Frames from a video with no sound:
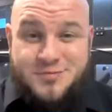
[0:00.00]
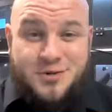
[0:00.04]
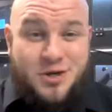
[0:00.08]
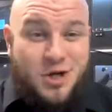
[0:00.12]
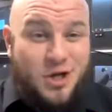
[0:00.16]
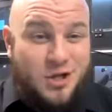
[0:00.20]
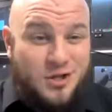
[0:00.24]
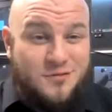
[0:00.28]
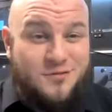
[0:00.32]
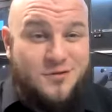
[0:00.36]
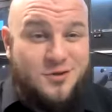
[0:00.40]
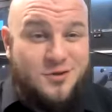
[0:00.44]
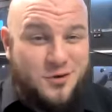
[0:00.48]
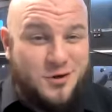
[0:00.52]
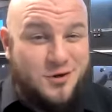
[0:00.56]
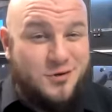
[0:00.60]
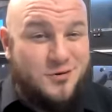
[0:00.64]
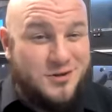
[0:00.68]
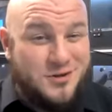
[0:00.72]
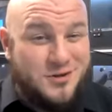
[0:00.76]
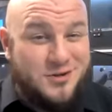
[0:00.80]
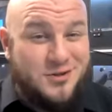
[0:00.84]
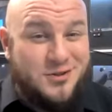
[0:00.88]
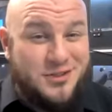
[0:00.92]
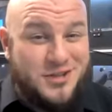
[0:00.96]
but all of you are
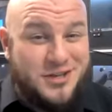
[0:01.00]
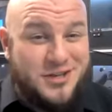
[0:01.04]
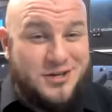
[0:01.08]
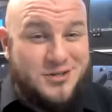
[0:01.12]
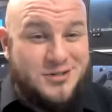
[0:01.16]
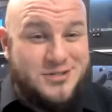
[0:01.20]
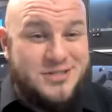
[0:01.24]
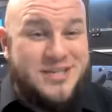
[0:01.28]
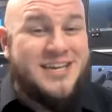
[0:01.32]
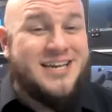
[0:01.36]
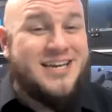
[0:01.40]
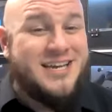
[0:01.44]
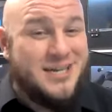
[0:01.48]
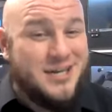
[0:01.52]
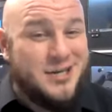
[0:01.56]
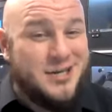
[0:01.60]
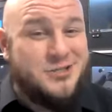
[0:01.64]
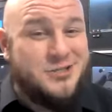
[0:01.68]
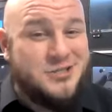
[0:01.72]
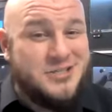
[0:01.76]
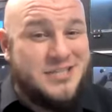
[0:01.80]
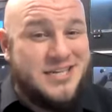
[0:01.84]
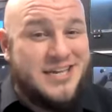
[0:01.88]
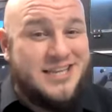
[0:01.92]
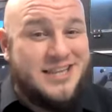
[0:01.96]
critical thinkers and
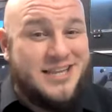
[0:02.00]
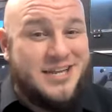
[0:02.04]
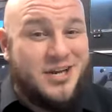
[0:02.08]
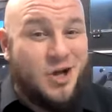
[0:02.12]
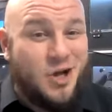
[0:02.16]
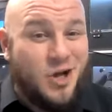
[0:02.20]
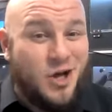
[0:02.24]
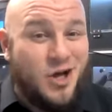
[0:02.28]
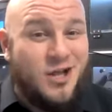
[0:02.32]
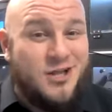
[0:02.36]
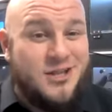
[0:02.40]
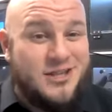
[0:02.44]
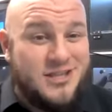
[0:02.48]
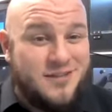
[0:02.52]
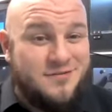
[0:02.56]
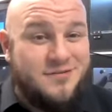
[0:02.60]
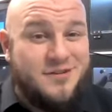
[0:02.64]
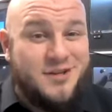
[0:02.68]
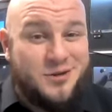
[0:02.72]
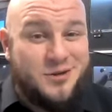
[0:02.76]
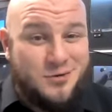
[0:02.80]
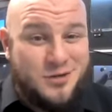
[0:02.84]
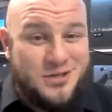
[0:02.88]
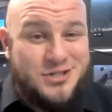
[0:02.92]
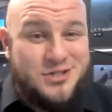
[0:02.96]
understand that all
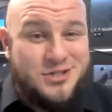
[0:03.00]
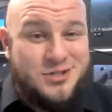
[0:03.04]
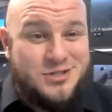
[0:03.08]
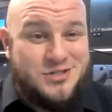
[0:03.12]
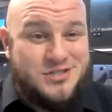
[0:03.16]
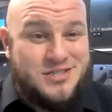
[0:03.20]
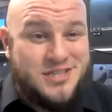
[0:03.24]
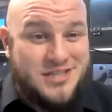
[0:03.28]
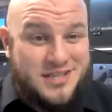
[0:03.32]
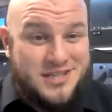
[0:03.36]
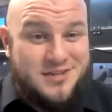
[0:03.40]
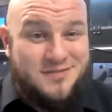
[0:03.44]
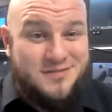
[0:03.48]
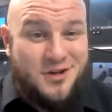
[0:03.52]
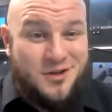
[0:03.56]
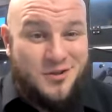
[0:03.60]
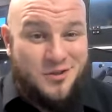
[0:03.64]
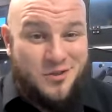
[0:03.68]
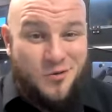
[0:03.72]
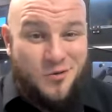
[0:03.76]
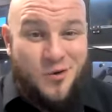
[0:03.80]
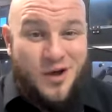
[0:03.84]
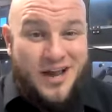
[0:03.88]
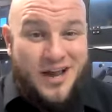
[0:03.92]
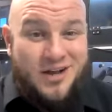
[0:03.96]
living creatures that live out in
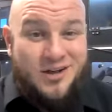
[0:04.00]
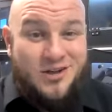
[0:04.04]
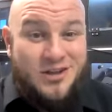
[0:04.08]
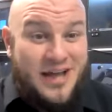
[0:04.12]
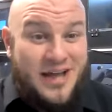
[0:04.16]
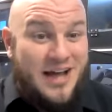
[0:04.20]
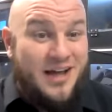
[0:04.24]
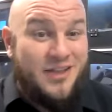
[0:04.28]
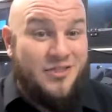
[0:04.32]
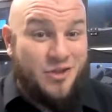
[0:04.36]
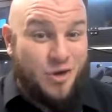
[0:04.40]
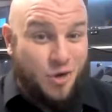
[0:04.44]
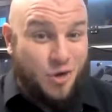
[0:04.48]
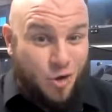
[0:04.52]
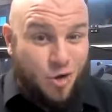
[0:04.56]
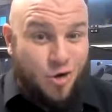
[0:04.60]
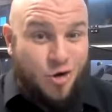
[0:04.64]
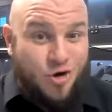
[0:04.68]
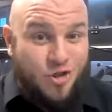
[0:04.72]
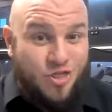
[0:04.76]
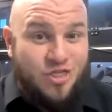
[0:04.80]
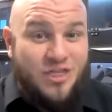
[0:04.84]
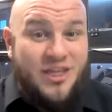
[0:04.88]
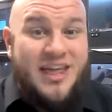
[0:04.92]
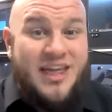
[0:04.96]
the wild on the
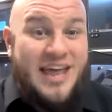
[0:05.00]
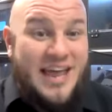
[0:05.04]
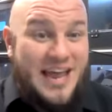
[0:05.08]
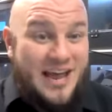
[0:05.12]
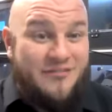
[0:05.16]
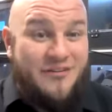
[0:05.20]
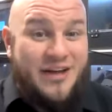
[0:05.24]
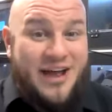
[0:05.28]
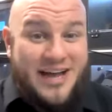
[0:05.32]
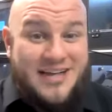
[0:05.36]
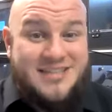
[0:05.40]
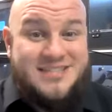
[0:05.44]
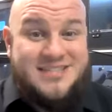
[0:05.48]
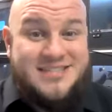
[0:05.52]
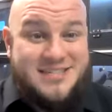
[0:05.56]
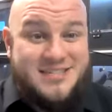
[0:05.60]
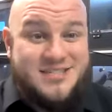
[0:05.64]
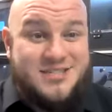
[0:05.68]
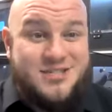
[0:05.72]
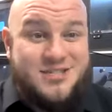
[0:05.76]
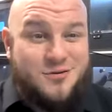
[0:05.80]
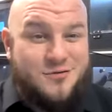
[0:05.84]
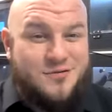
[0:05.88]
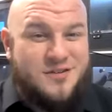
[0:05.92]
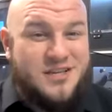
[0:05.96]
earth have access
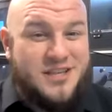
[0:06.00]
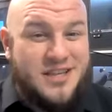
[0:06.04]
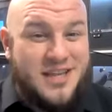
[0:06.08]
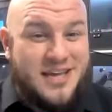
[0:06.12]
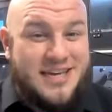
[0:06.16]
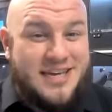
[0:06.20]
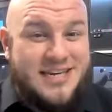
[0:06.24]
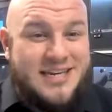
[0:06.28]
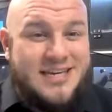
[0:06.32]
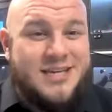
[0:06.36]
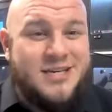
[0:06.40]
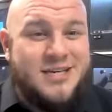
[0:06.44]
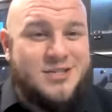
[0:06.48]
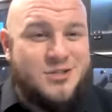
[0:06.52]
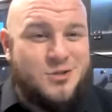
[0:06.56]
to UV light.